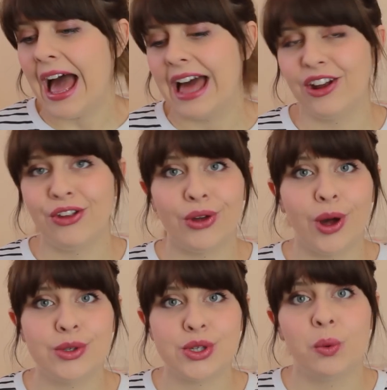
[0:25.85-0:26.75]
And I
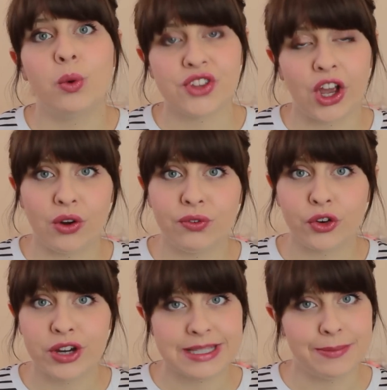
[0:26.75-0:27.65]
thought I would do what I got
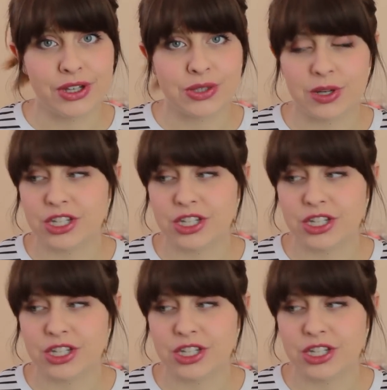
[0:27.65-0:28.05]
for Christmas,